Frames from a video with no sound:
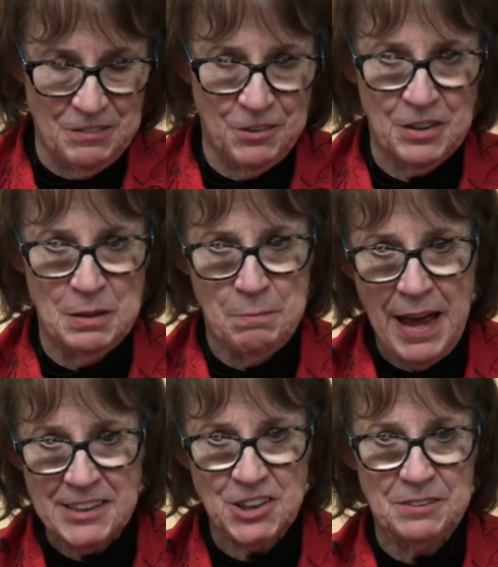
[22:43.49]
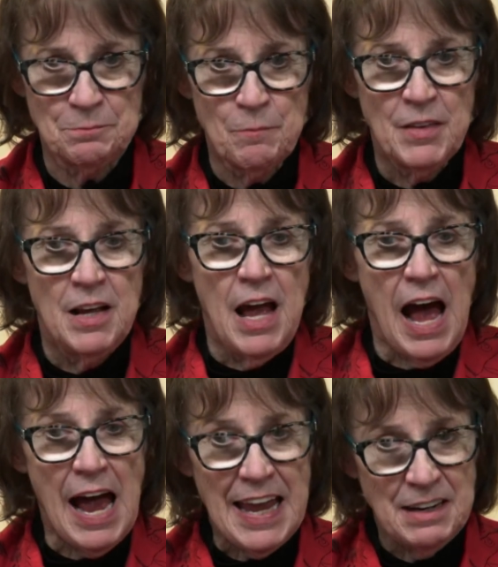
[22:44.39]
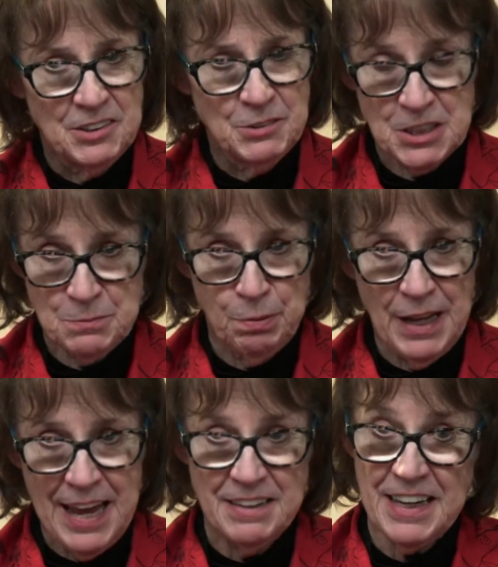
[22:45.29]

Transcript: If you can imagine, I had just planned,